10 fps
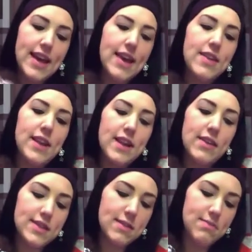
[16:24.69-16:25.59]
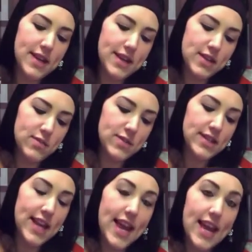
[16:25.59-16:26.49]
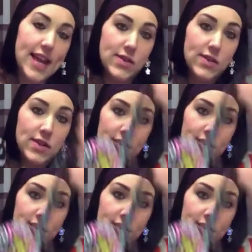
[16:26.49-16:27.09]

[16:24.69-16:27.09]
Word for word: And then I use the biggest one's handle.